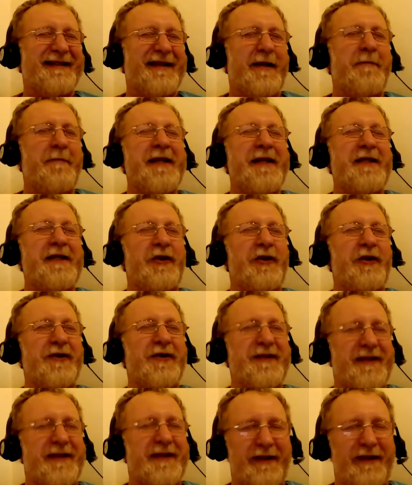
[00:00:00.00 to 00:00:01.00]
meeting
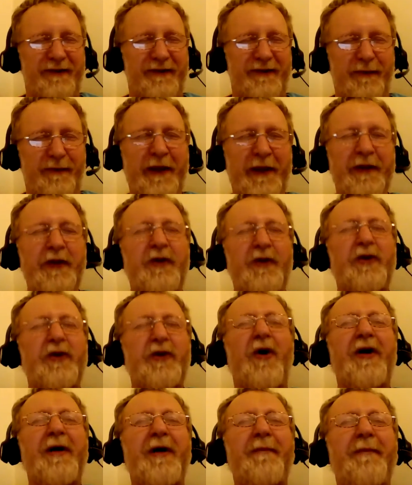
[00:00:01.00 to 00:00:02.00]
yourself. When you
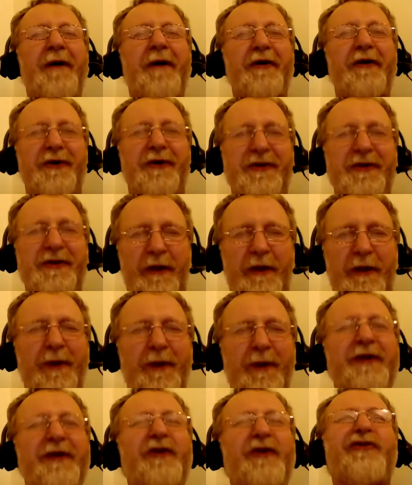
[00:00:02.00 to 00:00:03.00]
talk about yourself,
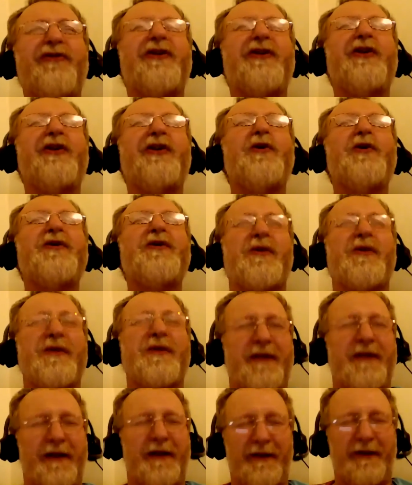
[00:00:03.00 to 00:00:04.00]
when you introduce
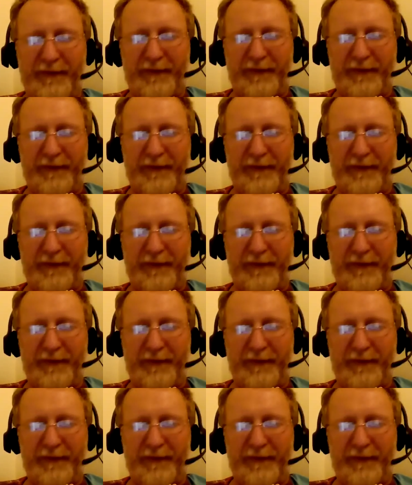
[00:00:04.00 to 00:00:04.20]
yourself,